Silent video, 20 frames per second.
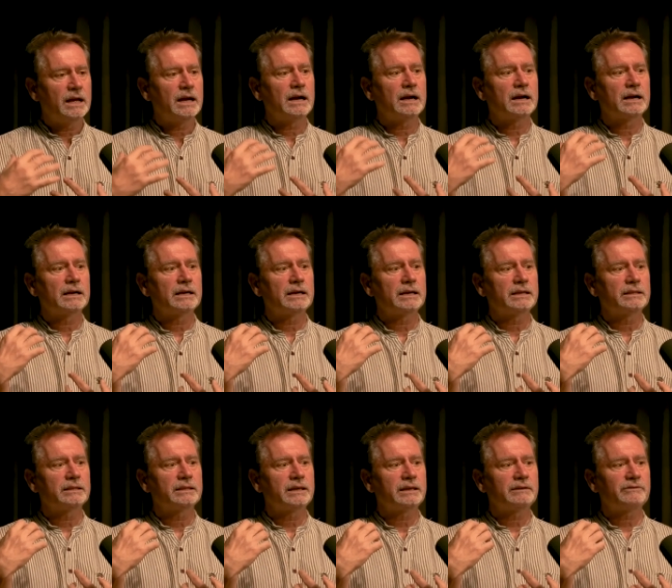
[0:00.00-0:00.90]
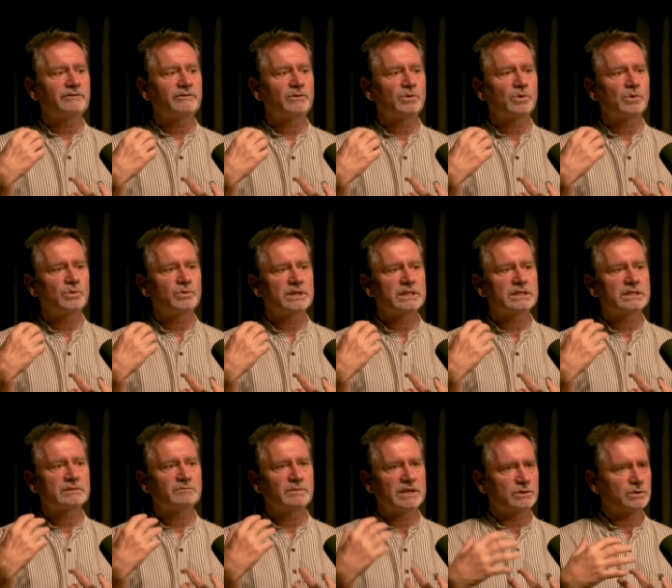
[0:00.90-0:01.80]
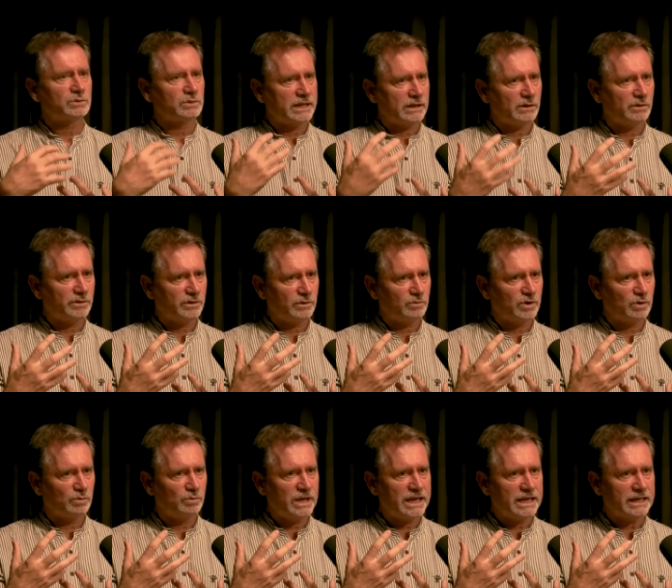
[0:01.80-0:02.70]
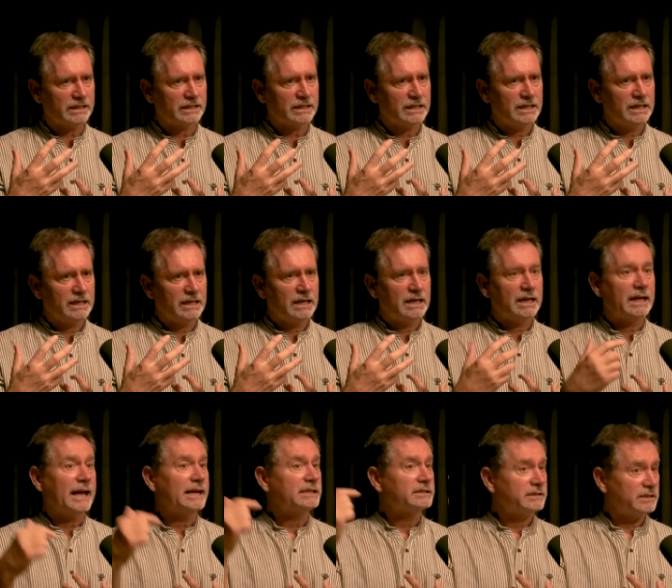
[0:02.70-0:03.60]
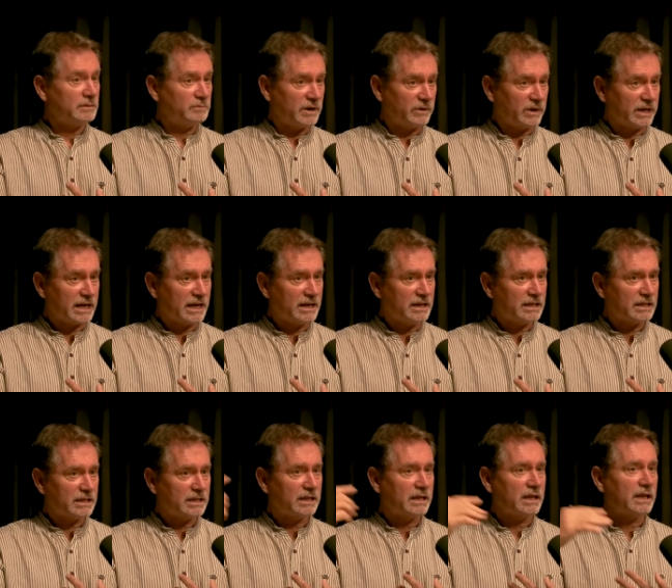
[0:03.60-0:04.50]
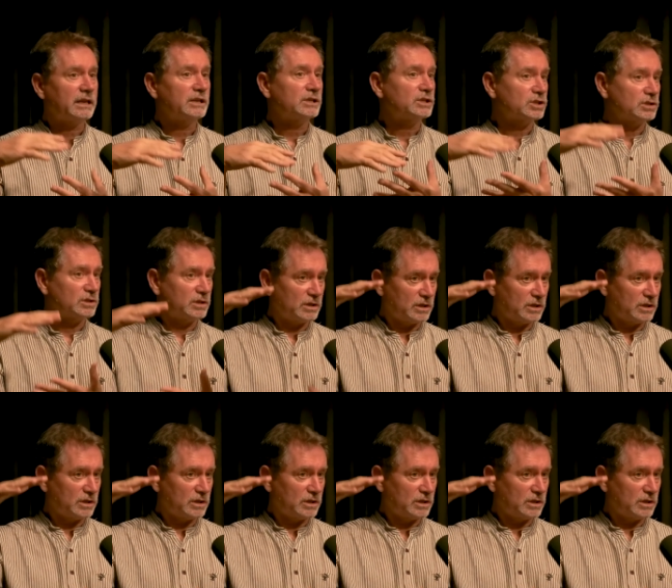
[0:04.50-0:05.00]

And therefore, this mental health and well-being, as in America, is